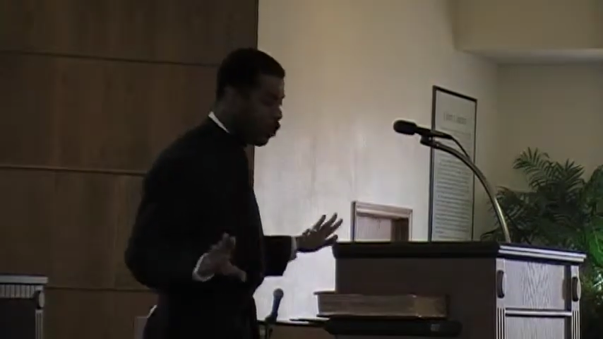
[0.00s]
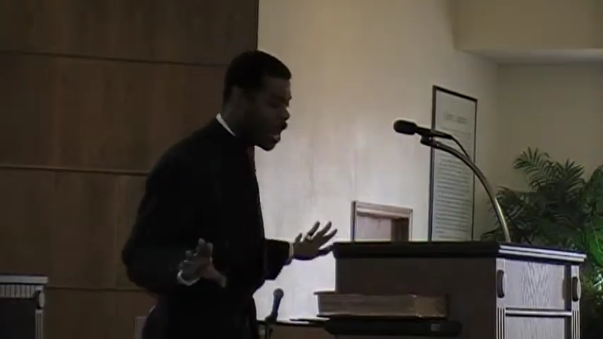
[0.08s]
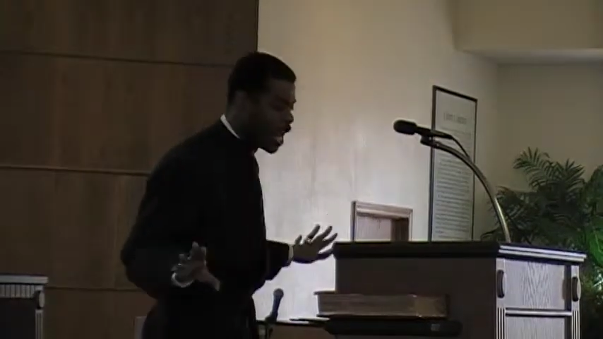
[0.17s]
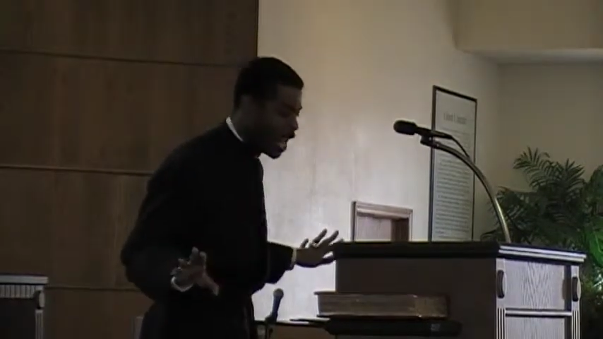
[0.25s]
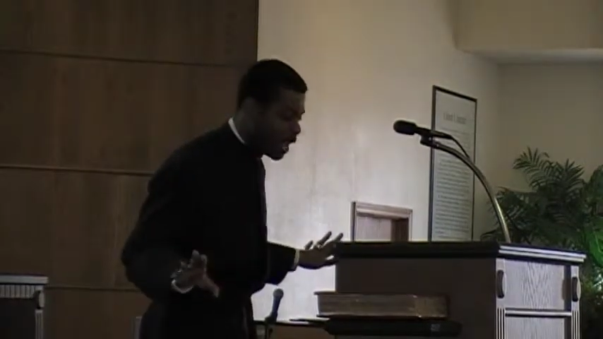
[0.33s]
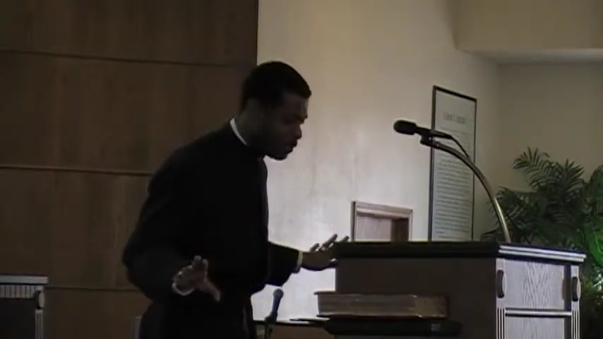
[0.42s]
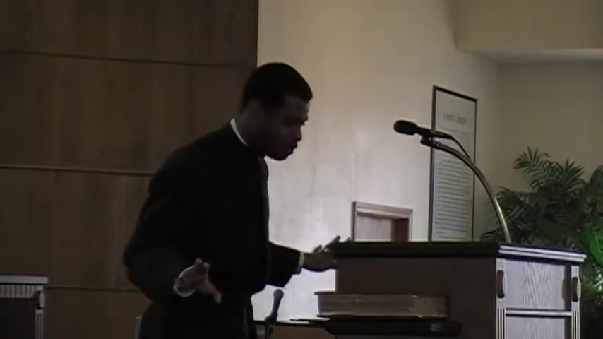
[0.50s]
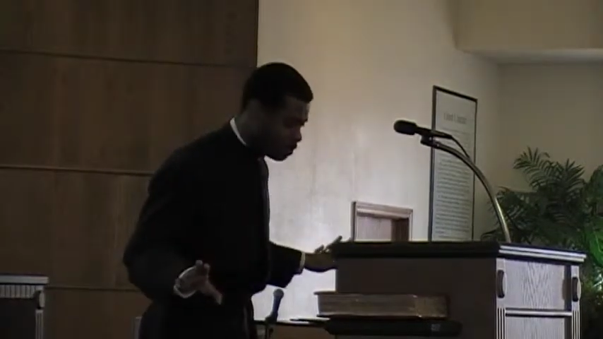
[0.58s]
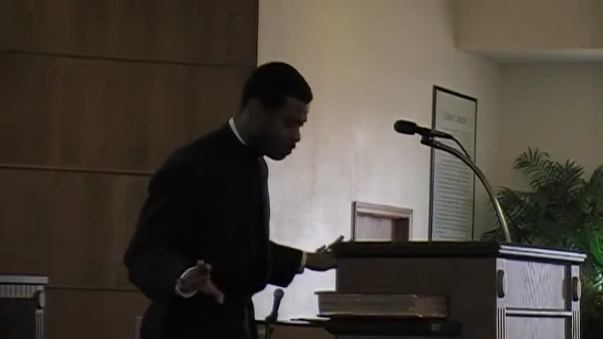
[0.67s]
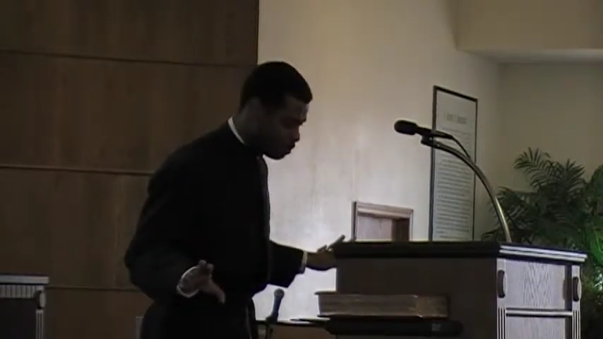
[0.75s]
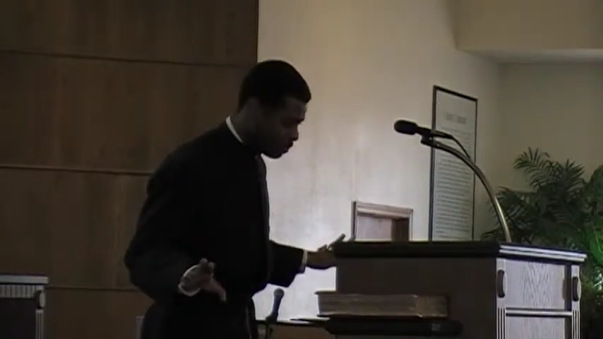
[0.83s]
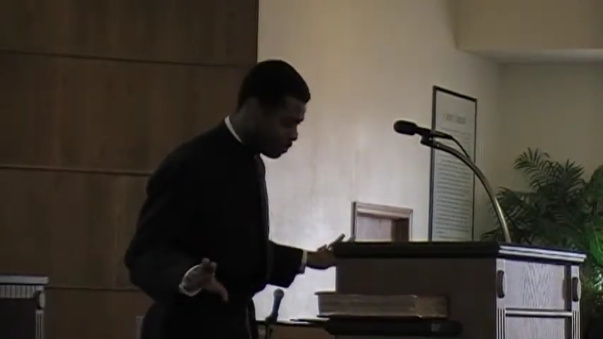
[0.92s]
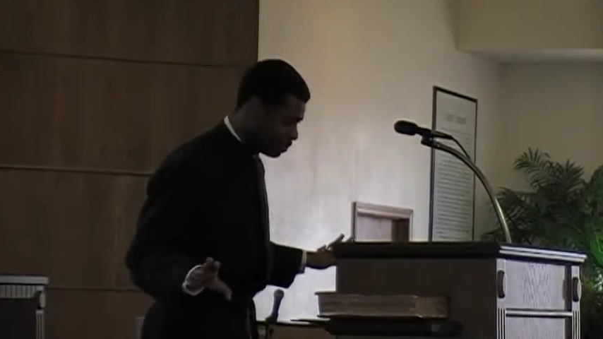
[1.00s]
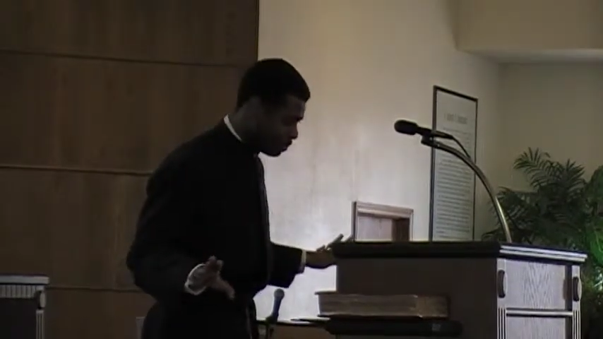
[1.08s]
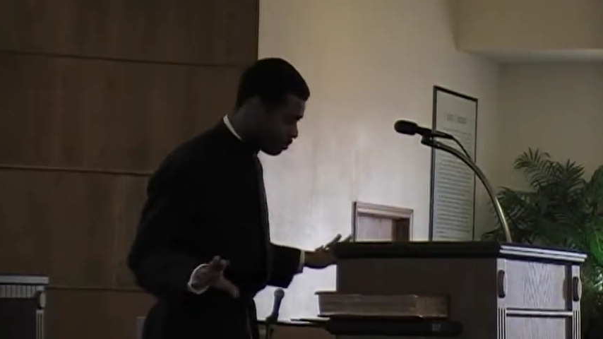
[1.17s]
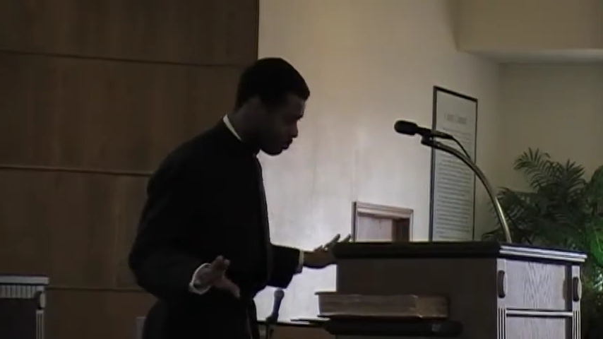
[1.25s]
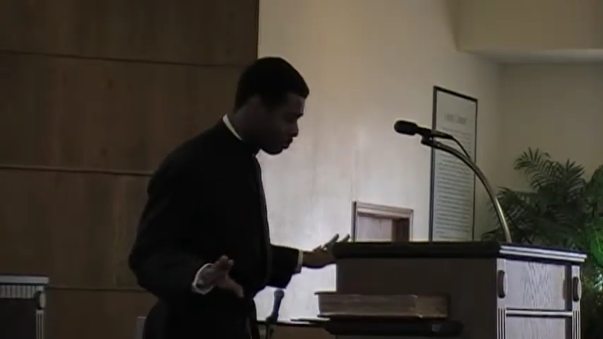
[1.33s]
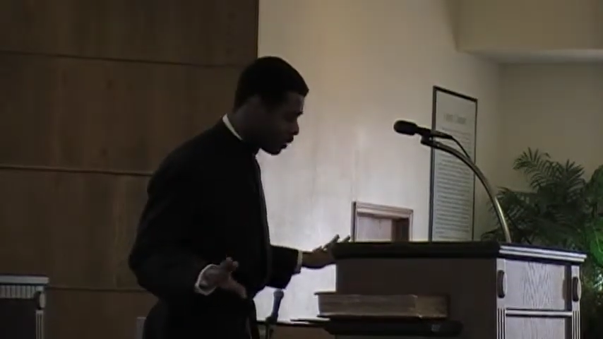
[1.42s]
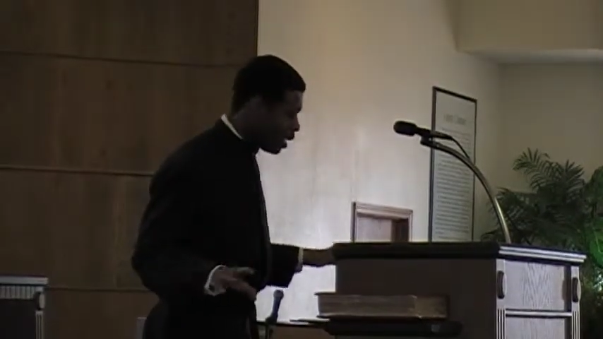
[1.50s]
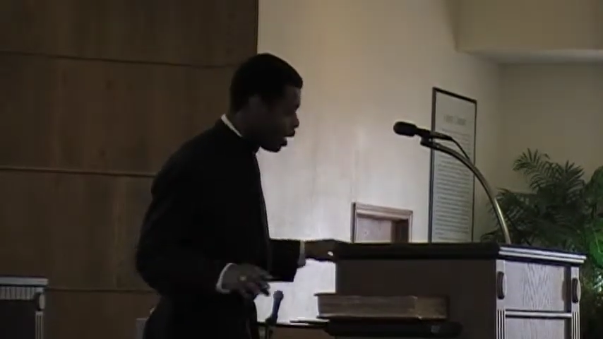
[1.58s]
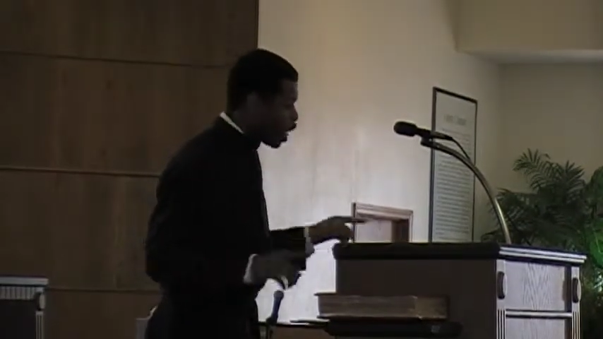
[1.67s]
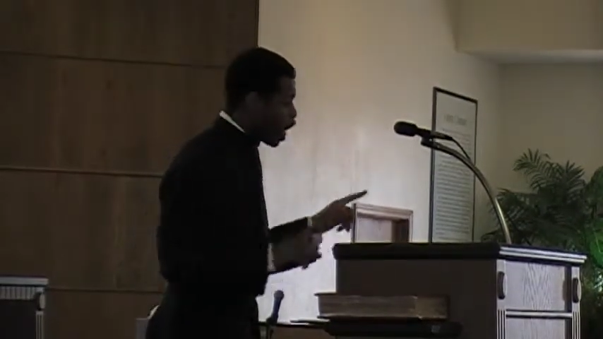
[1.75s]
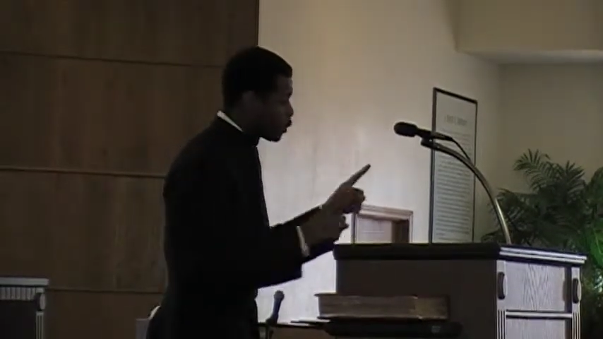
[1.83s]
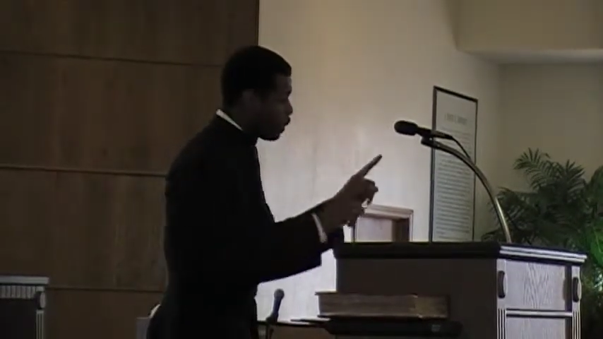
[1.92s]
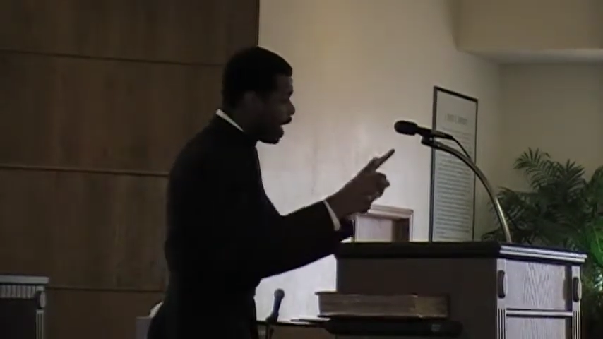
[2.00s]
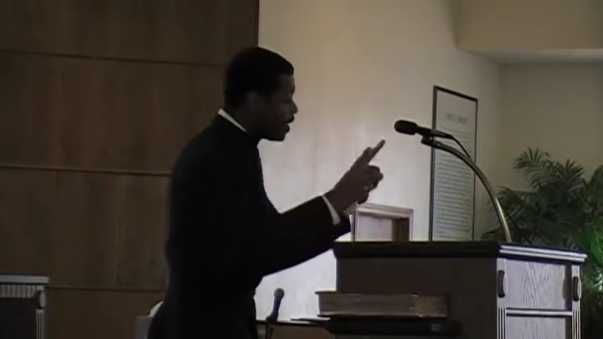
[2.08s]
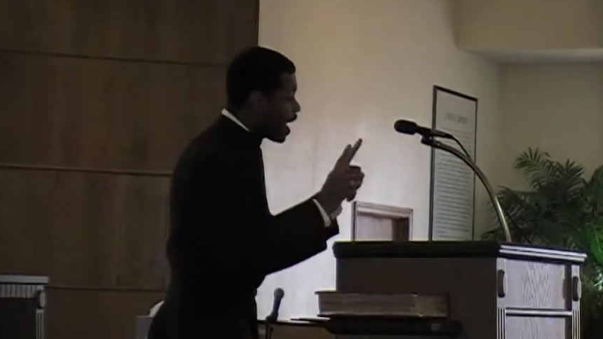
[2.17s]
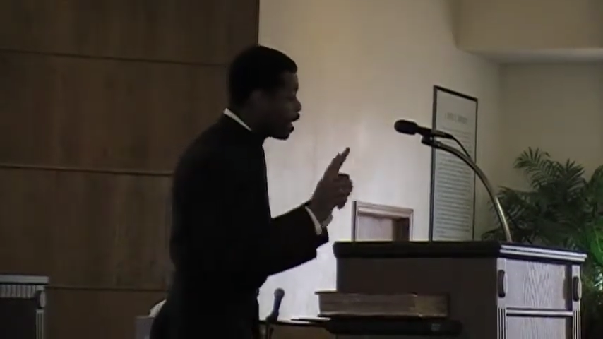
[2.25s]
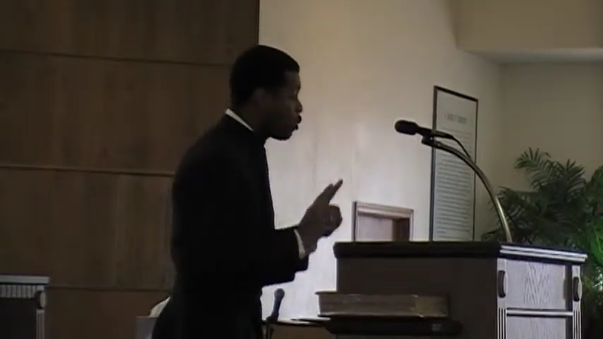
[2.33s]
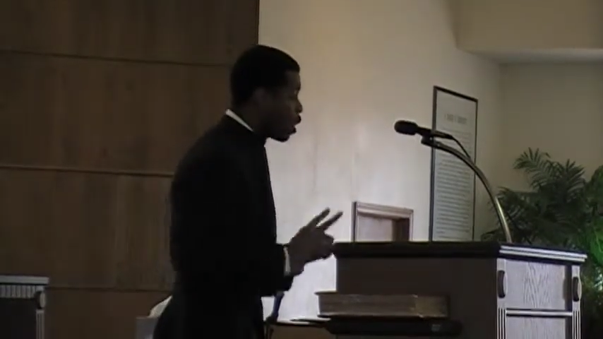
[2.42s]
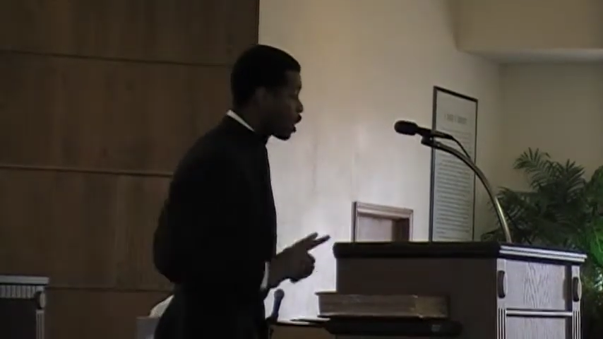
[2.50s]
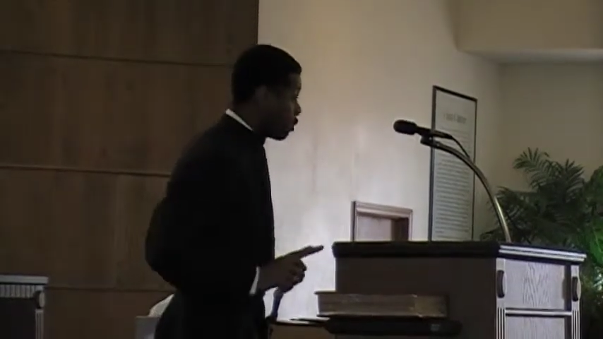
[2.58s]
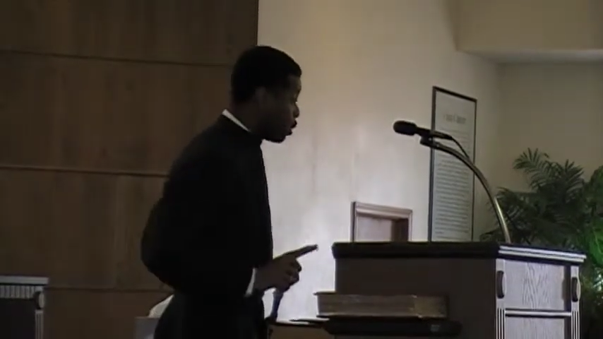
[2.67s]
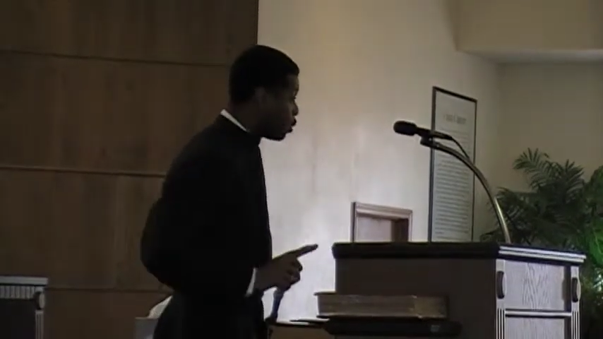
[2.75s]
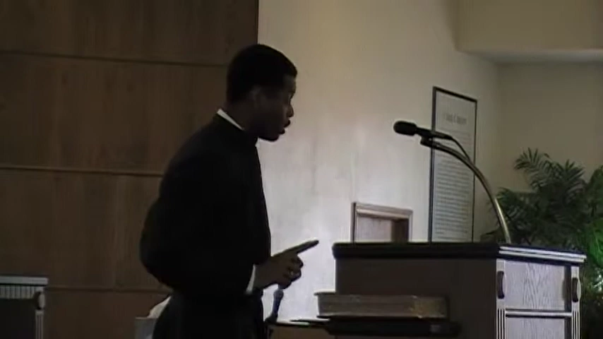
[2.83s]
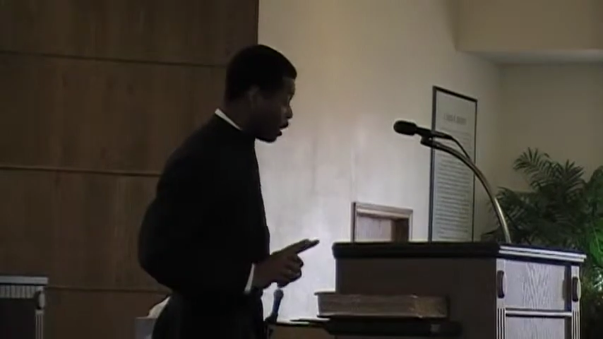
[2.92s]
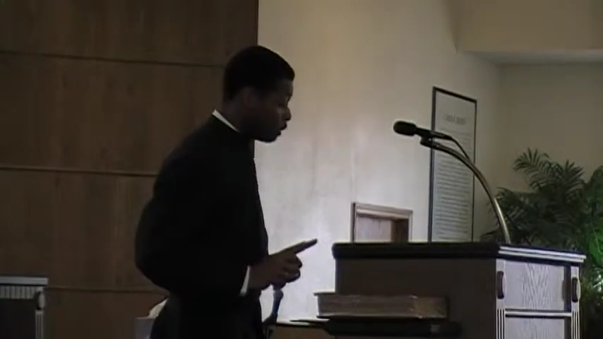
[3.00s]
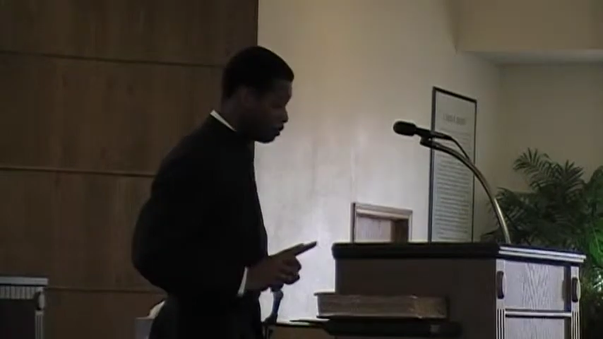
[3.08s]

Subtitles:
bread. Because we eat that during the community.